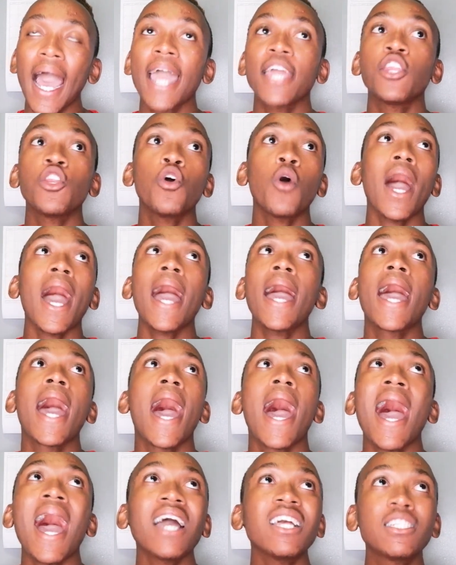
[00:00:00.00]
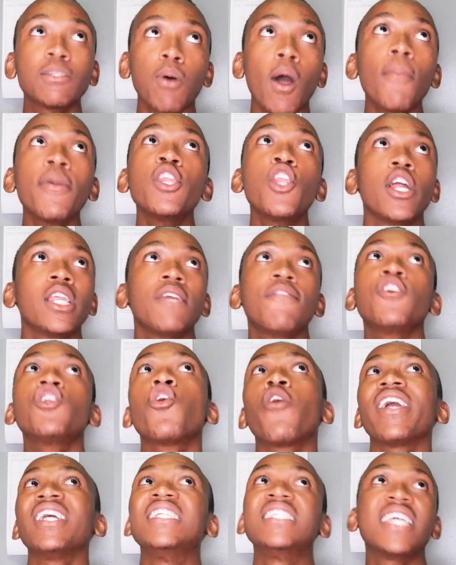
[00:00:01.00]
I know it's probably not even
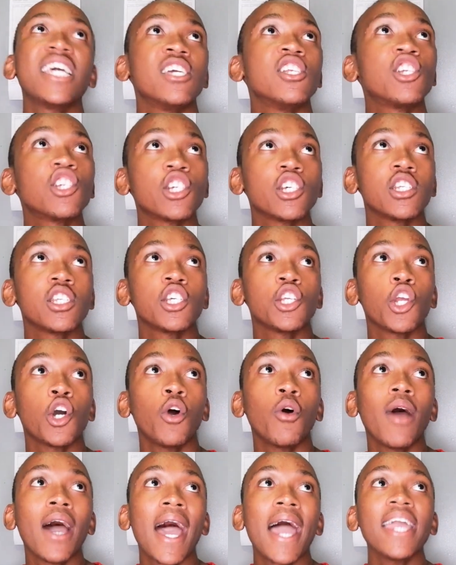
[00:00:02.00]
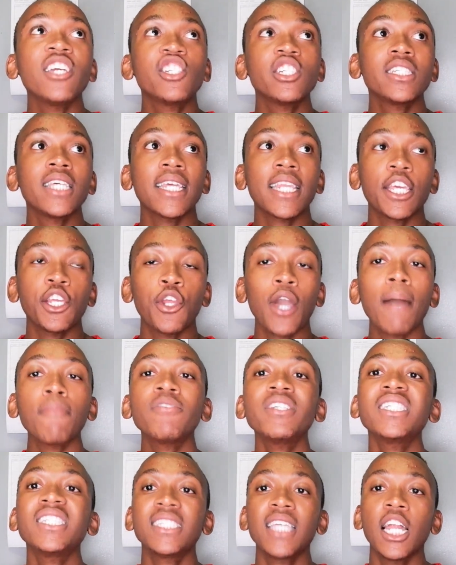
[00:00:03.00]
your intention, It's just that, I'm
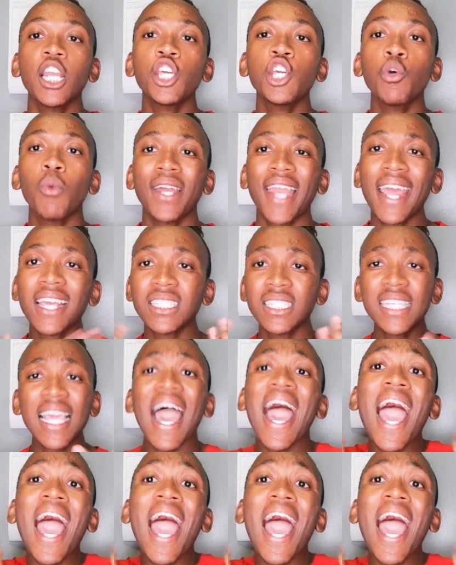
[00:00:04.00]
just telling you what I see.